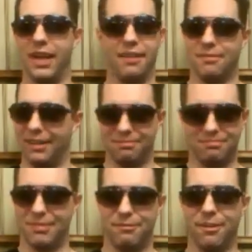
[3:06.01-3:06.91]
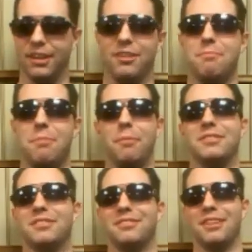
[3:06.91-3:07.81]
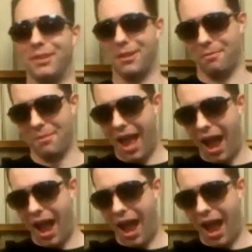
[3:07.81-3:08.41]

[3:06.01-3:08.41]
Again, I, I fucking love puppets. Leave me alone.